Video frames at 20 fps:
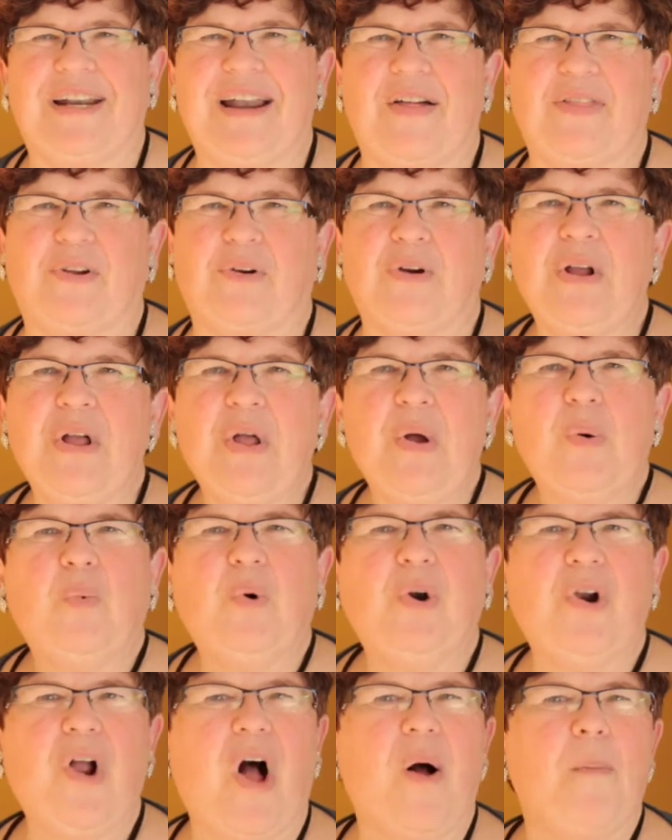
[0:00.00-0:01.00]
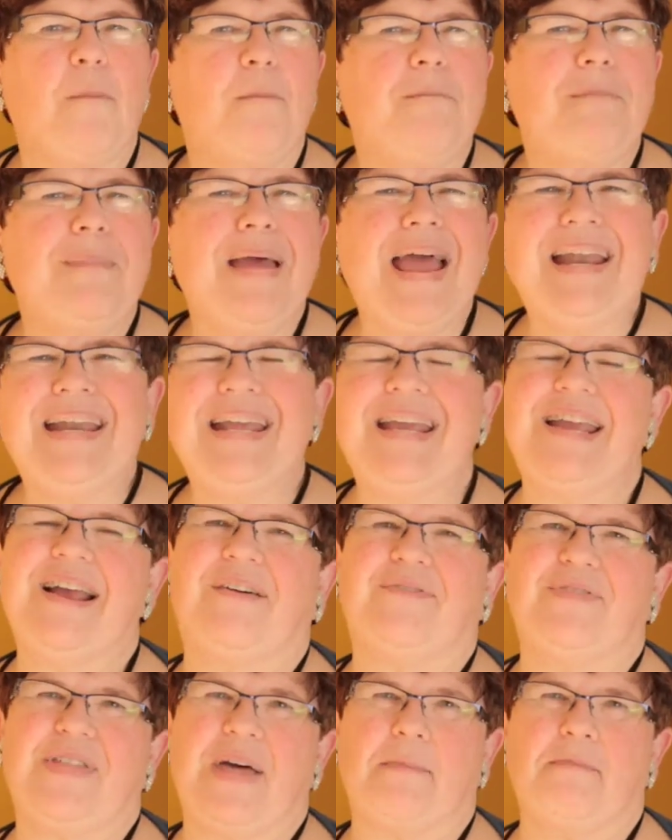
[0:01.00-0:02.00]
another, were many
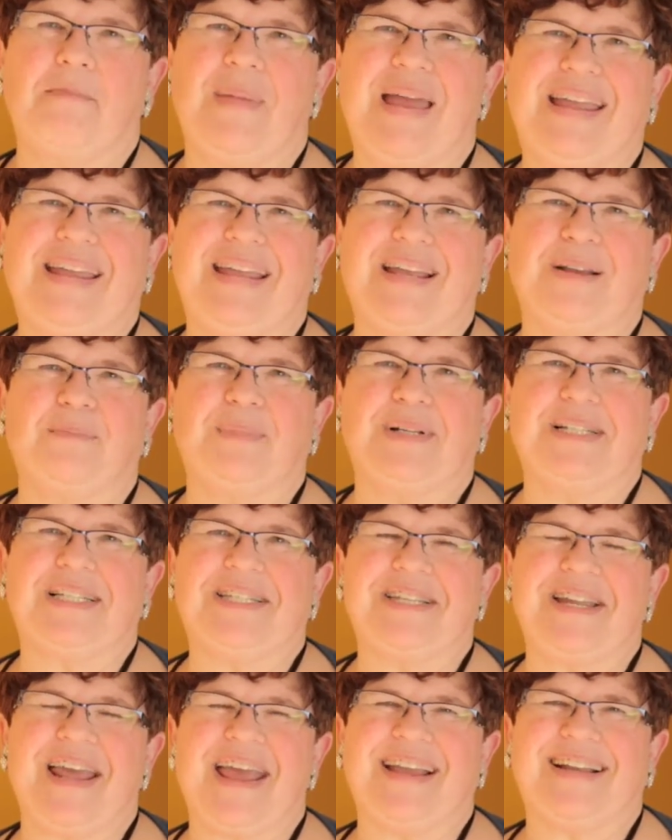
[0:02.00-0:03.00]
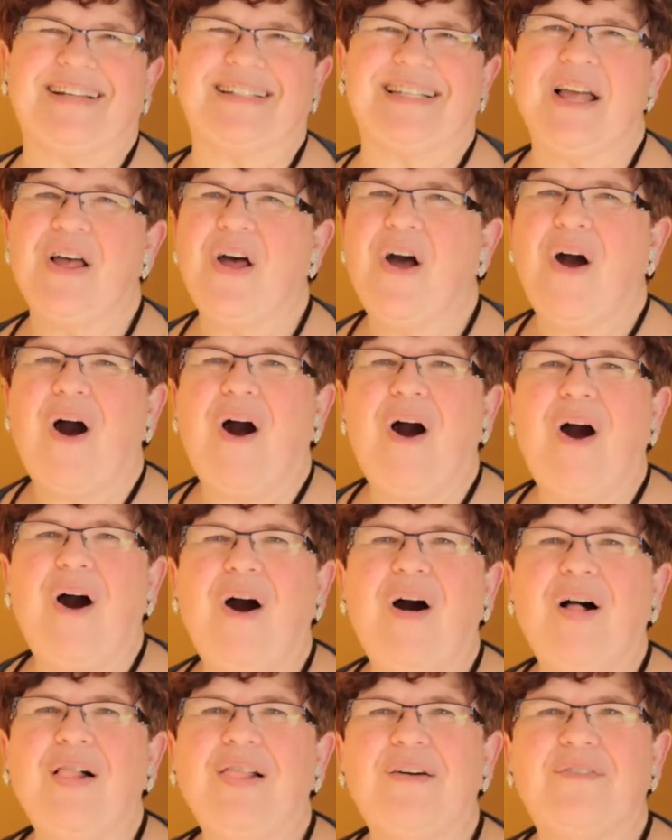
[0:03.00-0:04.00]
of them making mistakes,
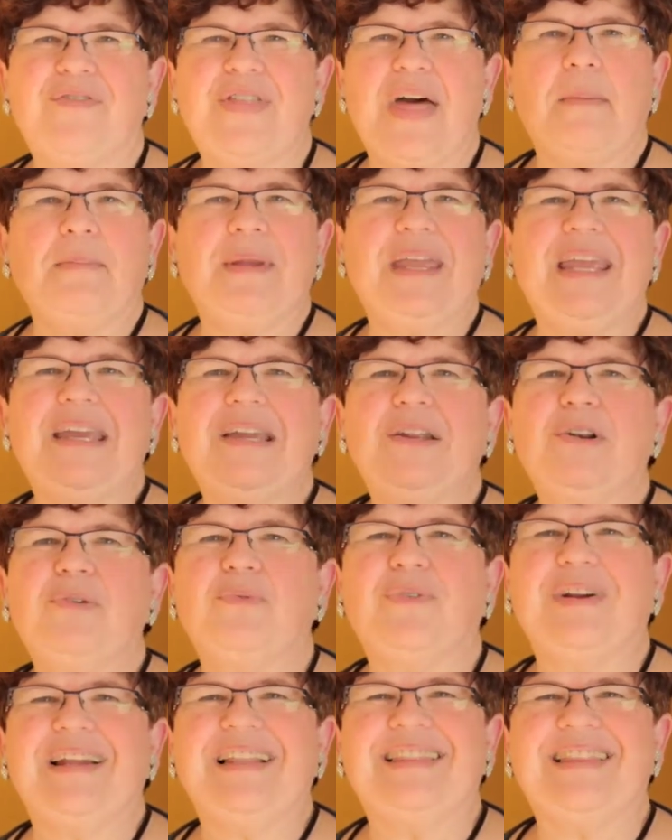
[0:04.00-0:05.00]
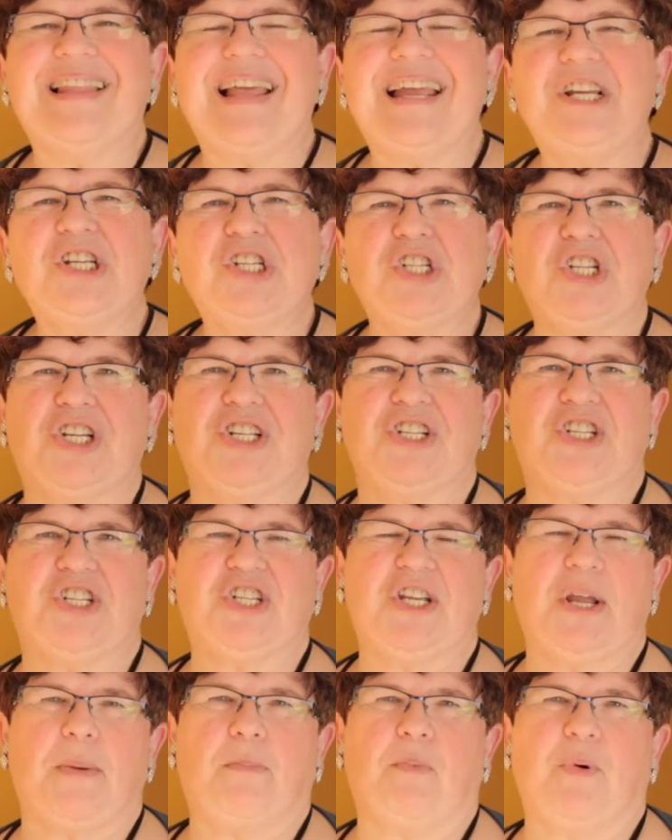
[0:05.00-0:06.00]
all of them in
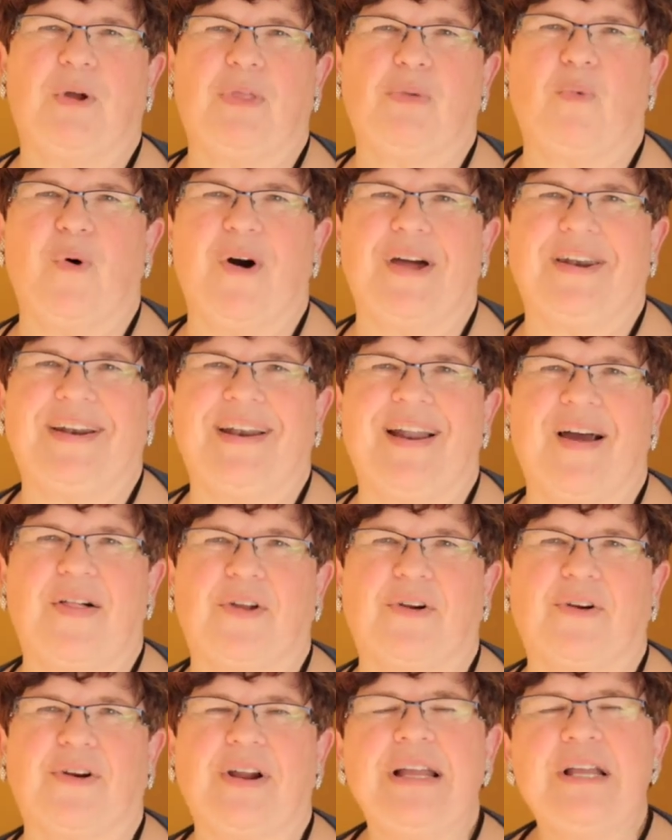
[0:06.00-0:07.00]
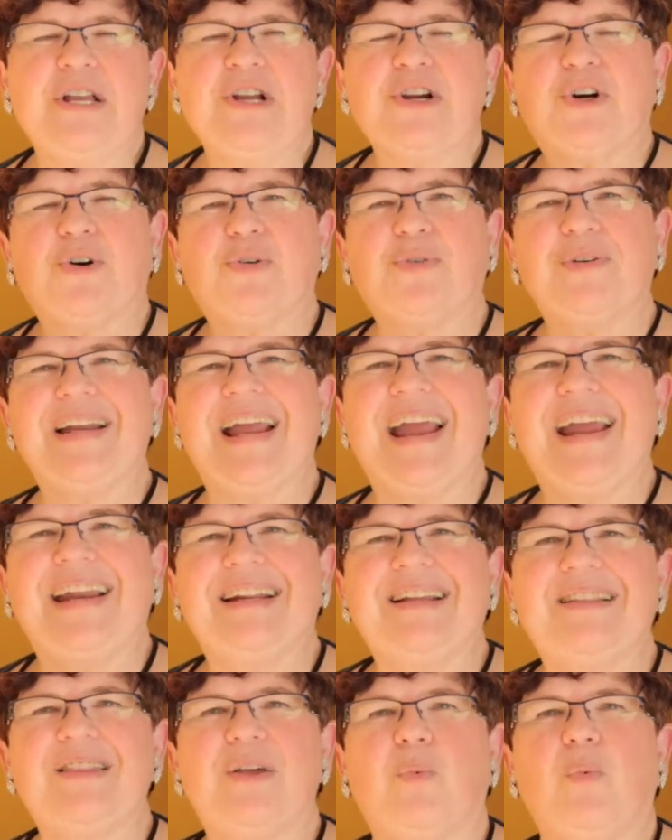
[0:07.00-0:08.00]
relationship with one another,
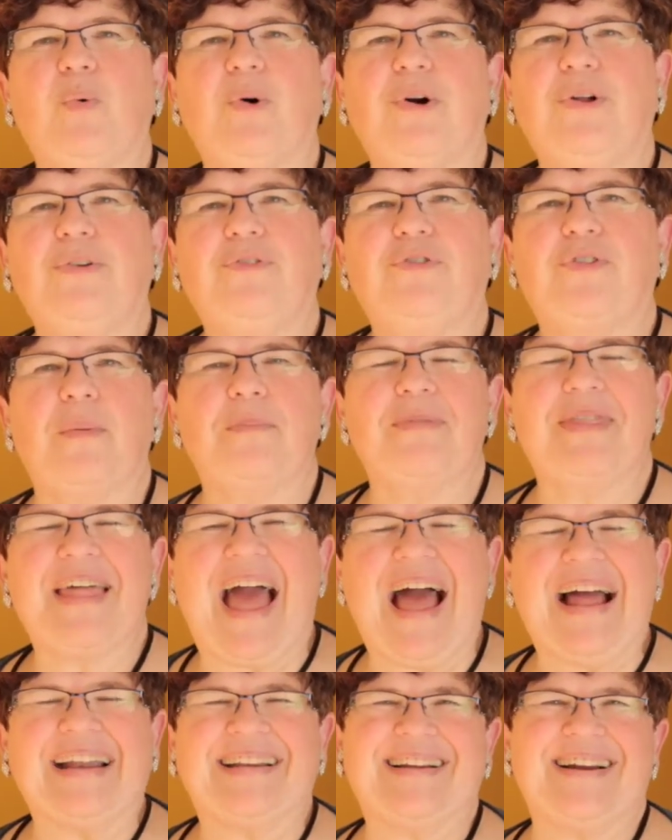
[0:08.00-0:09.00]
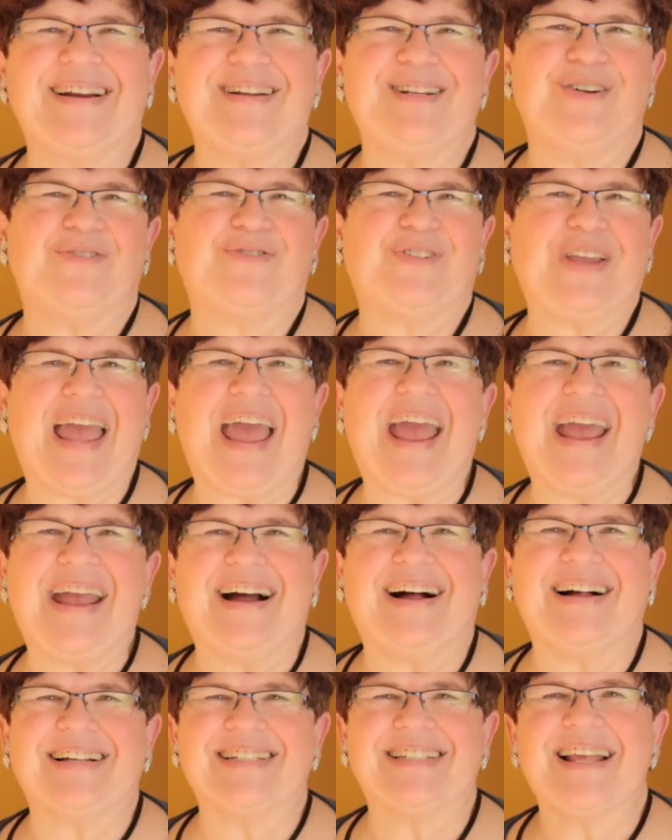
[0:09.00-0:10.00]
creating the world from that kind of
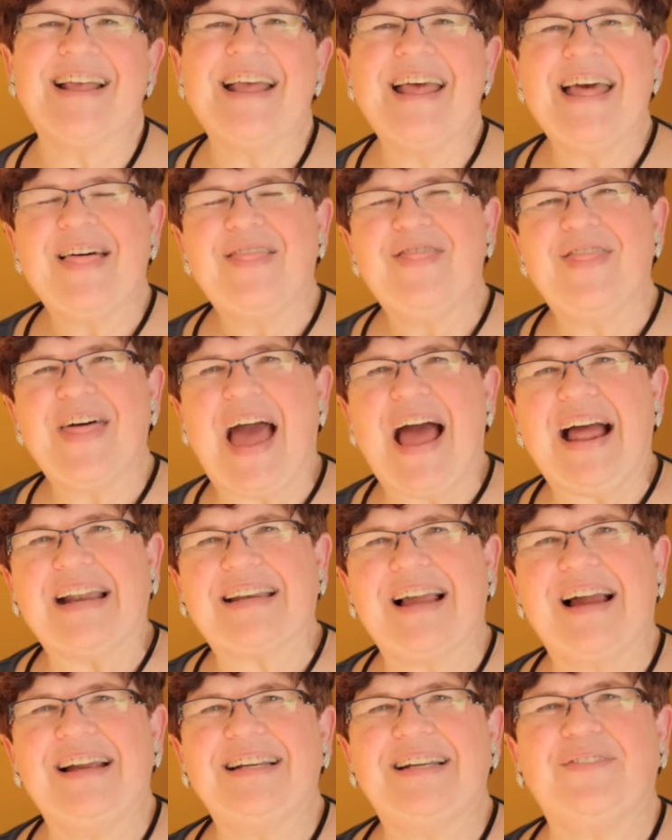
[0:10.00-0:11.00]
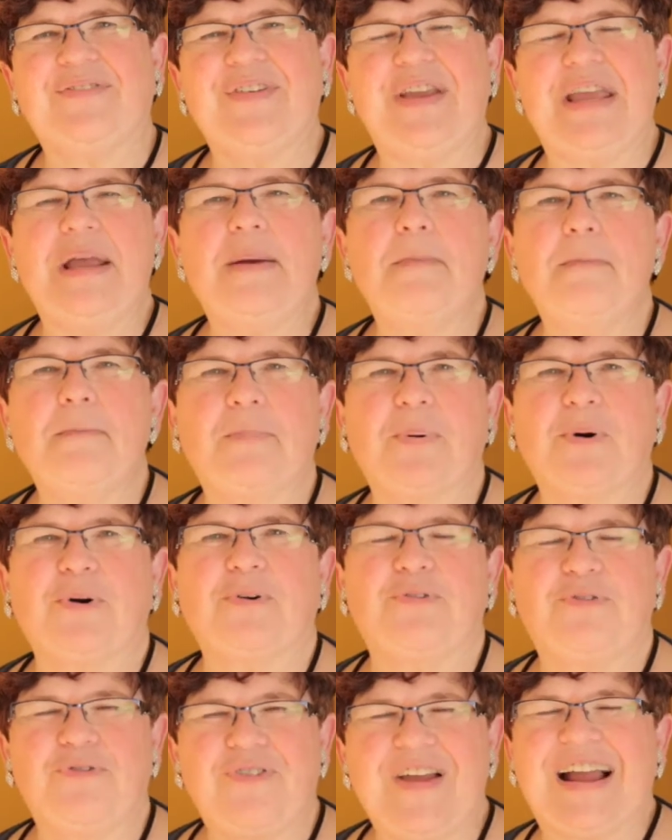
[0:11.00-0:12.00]
chaos, that kind of
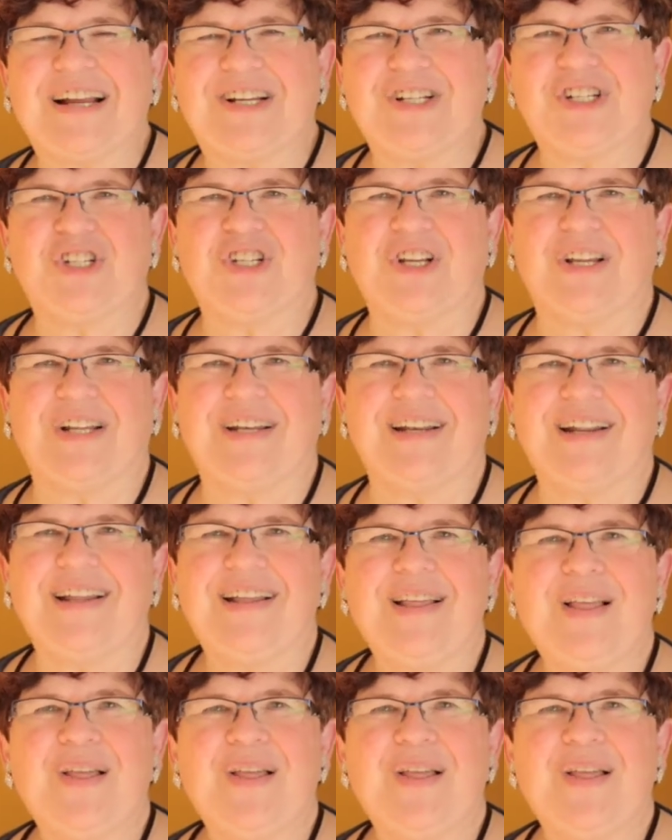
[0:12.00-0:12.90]
imperfection.